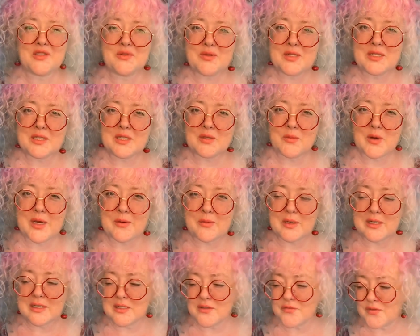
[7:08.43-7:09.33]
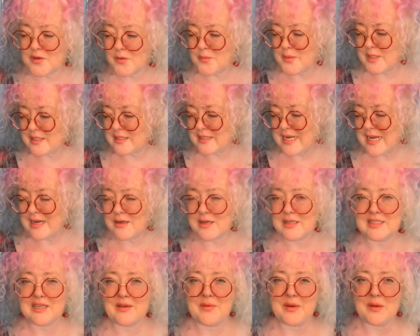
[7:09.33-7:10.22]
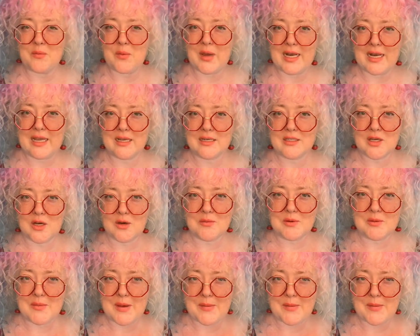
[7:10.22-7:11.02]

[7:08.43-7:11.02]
the reason why I wanted to film this now, because I've been waiting to open my